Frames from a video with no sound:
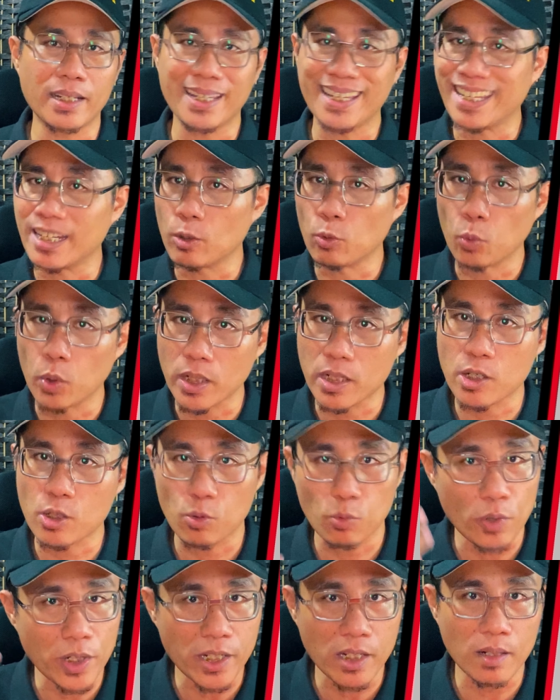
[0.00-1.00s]
in works
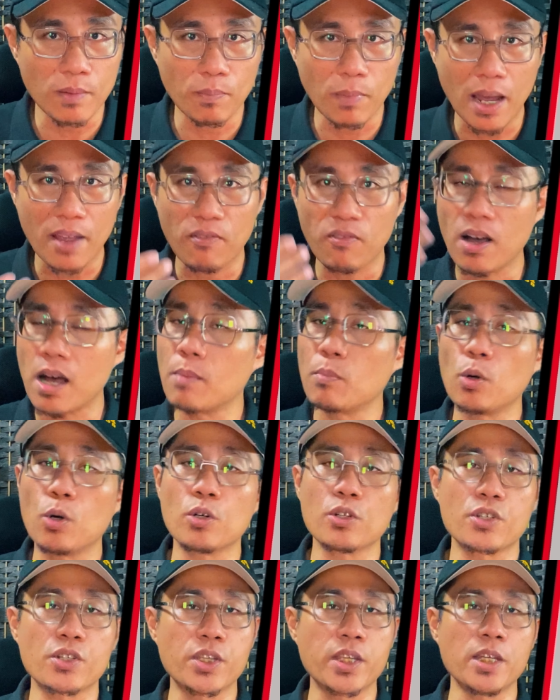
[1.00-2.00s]
written by far more
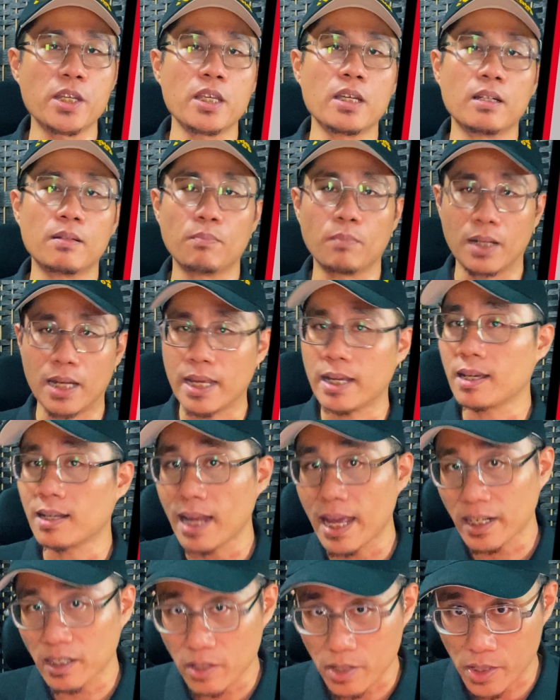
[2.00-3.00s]
senior Malay
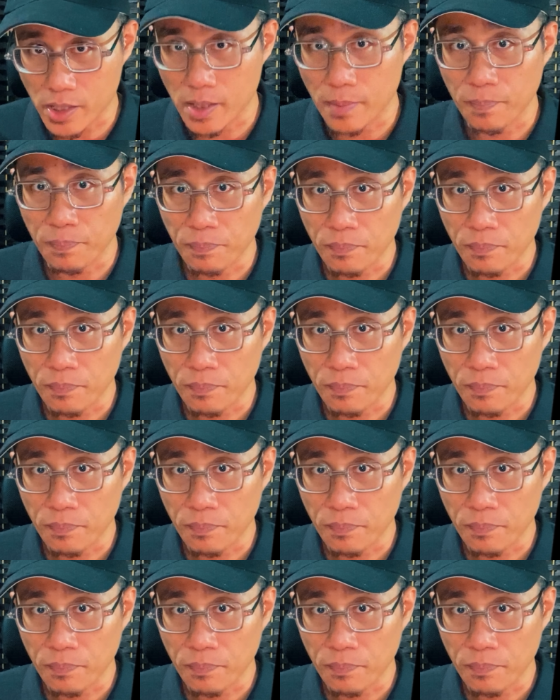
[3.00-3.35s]
collectors.